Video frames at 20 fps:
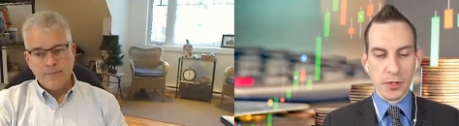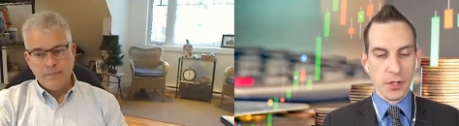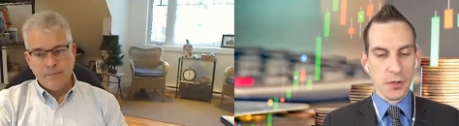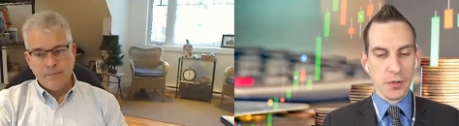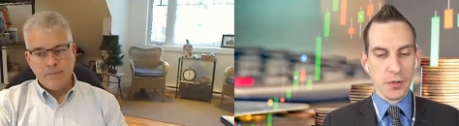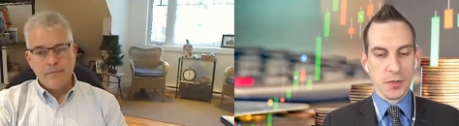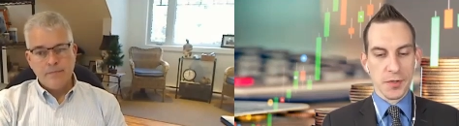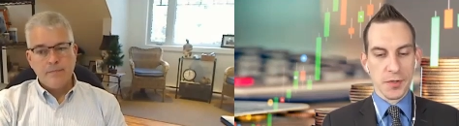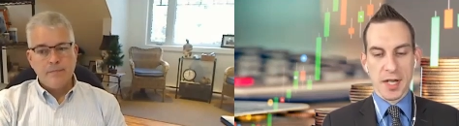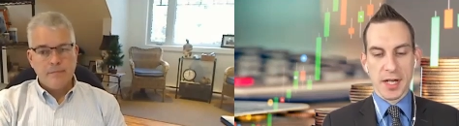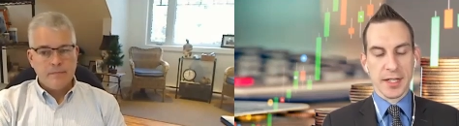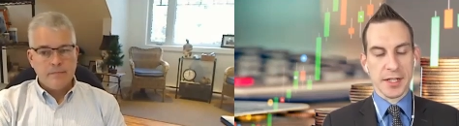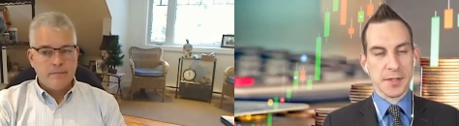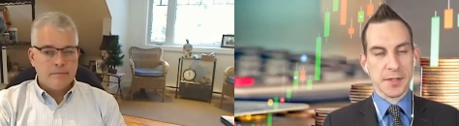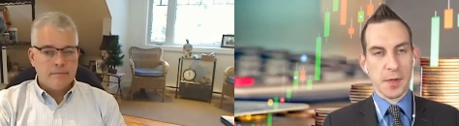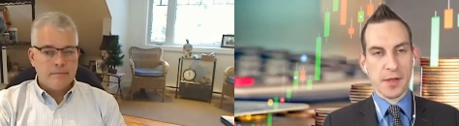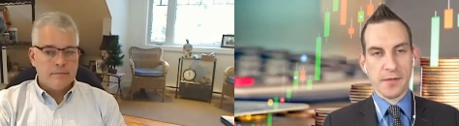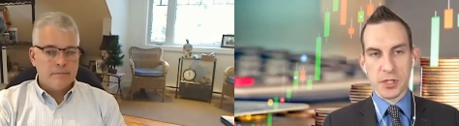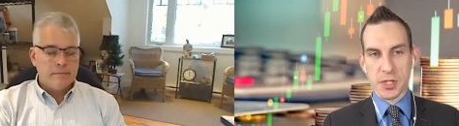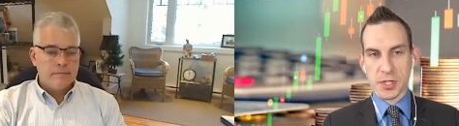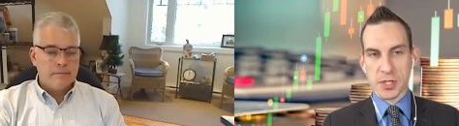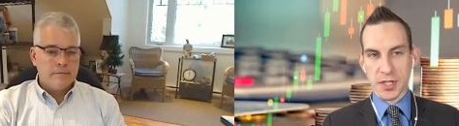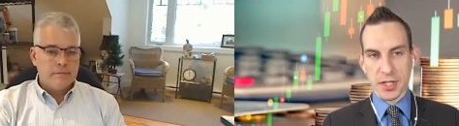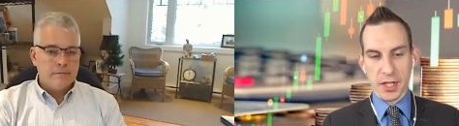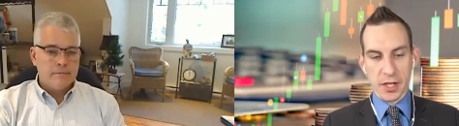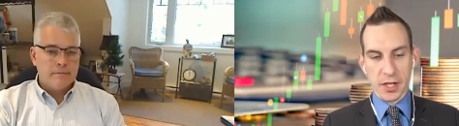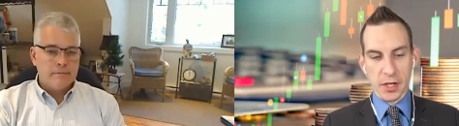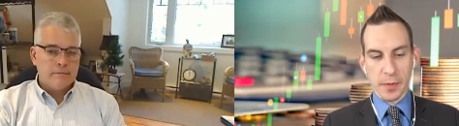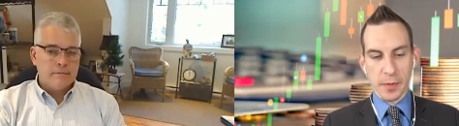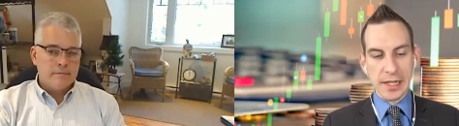Speaker 1: news. Uh, let's pivot just a
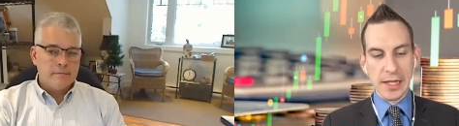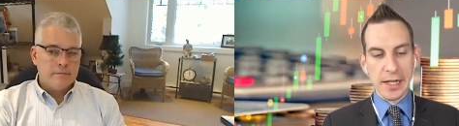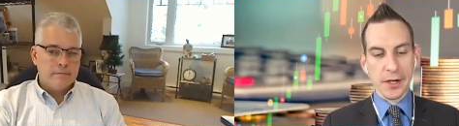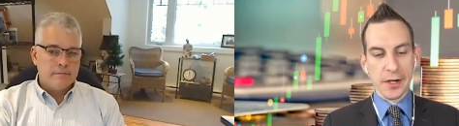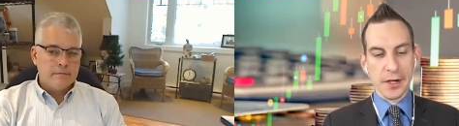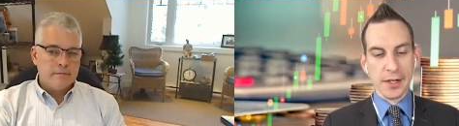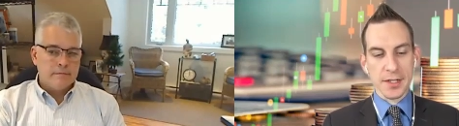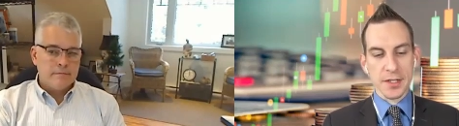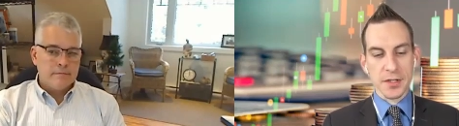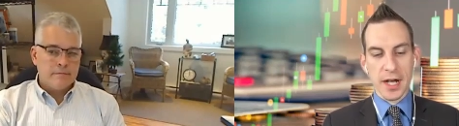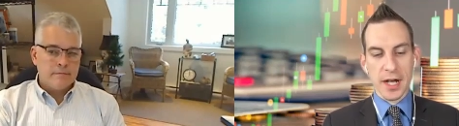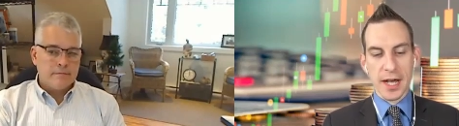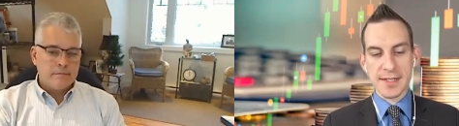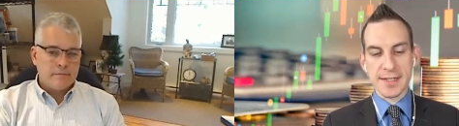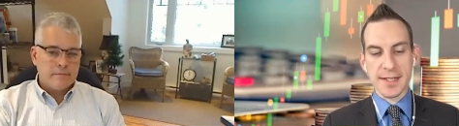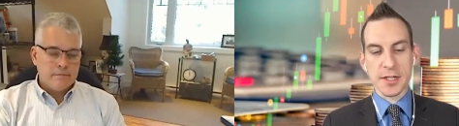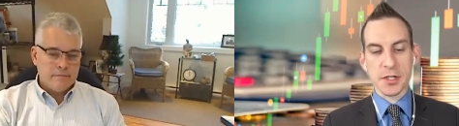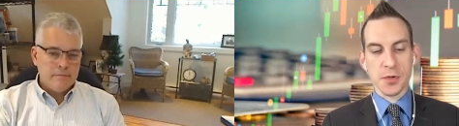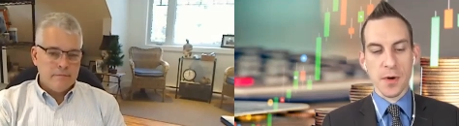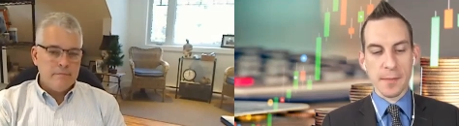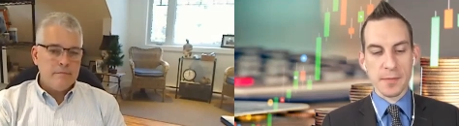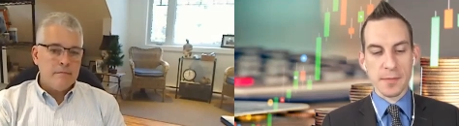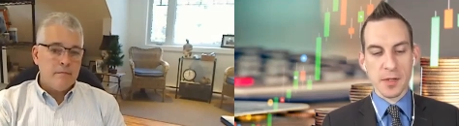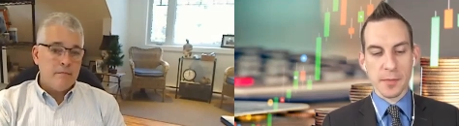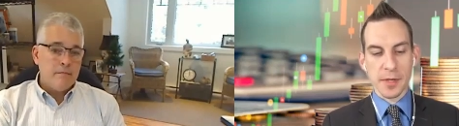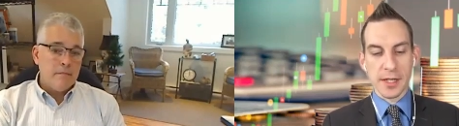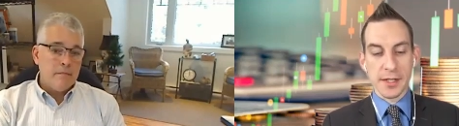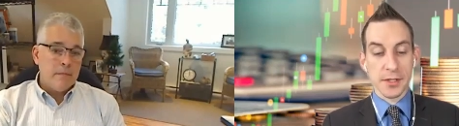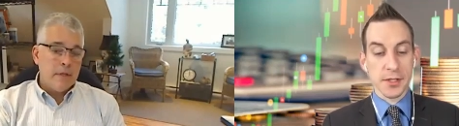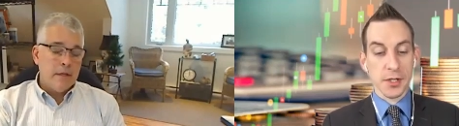little bit here because you guys did drop
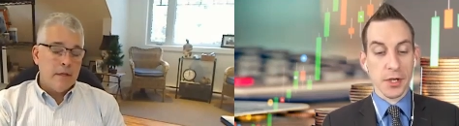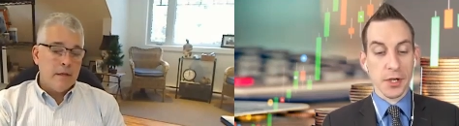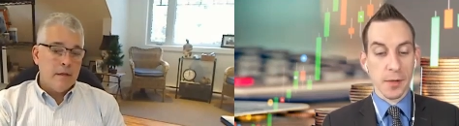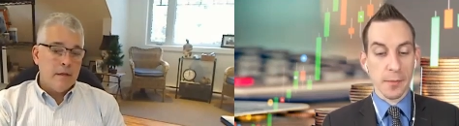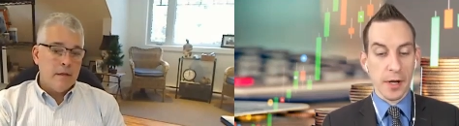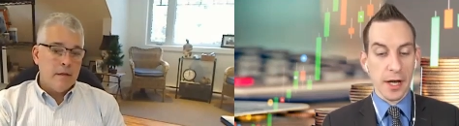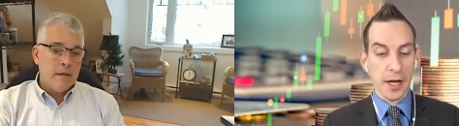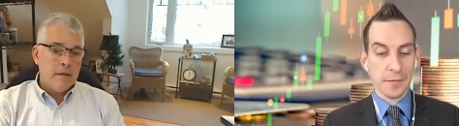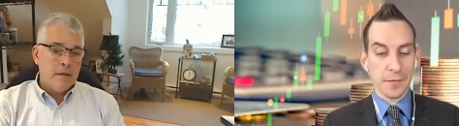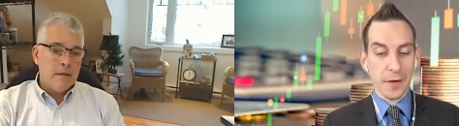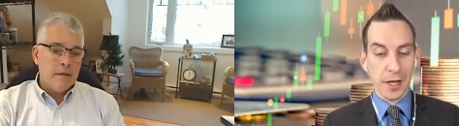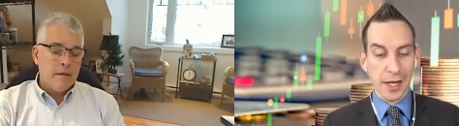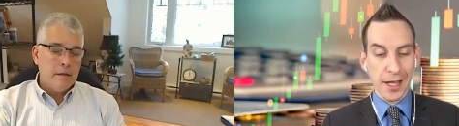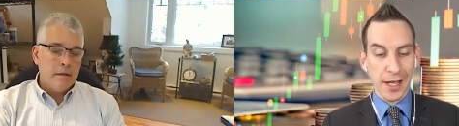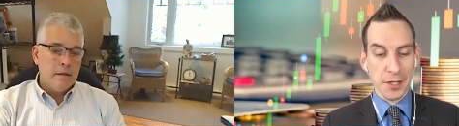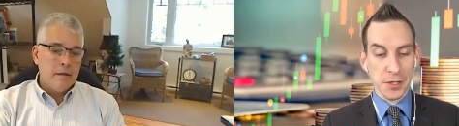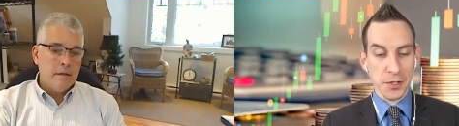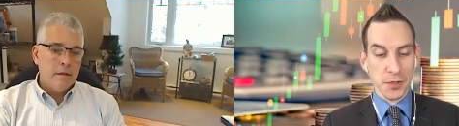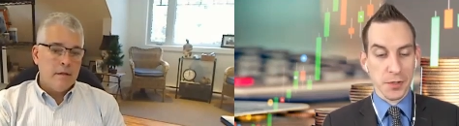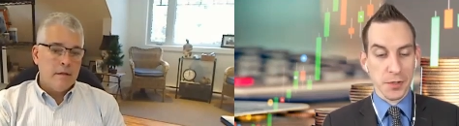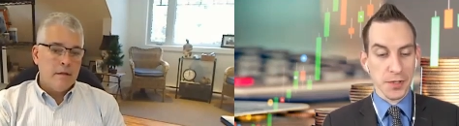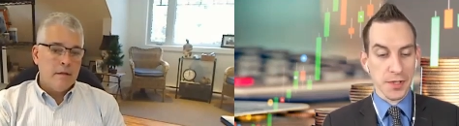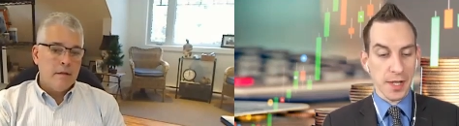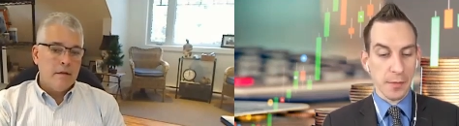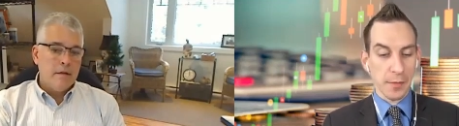some interim uh, financials.